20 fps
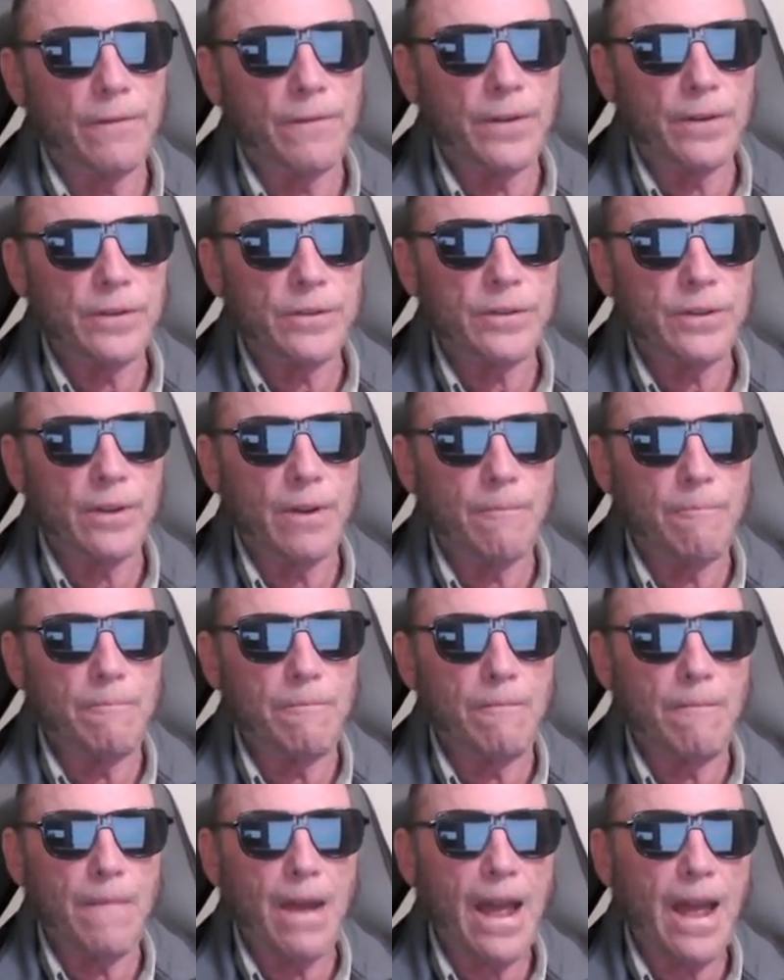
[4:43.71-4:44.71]
for
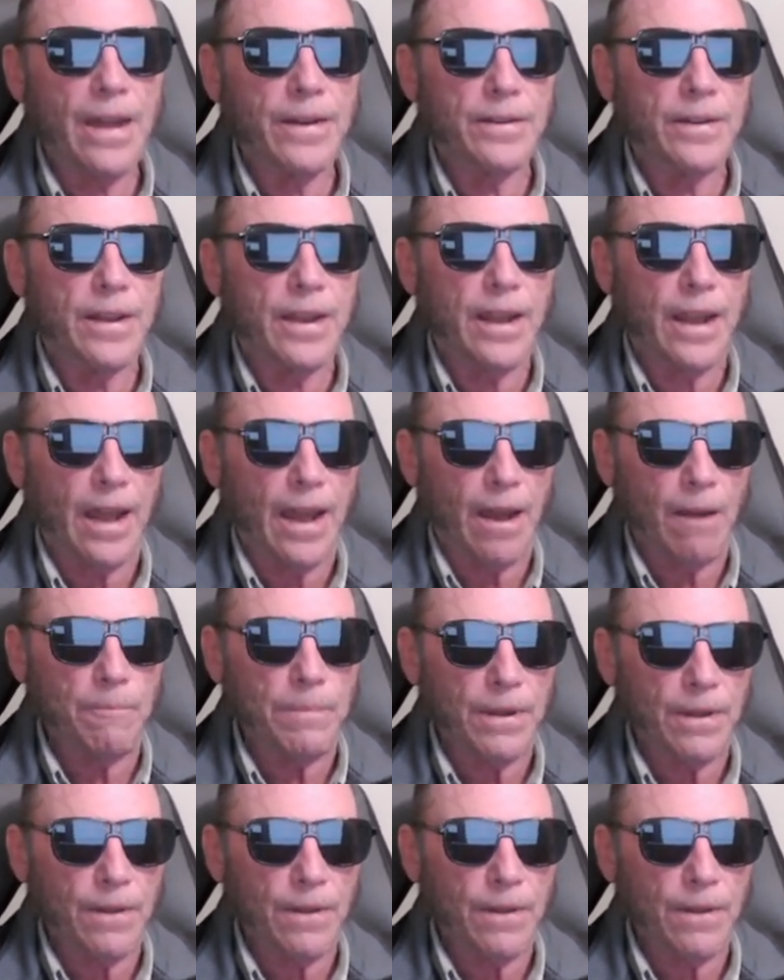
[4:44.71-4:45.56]
some madcap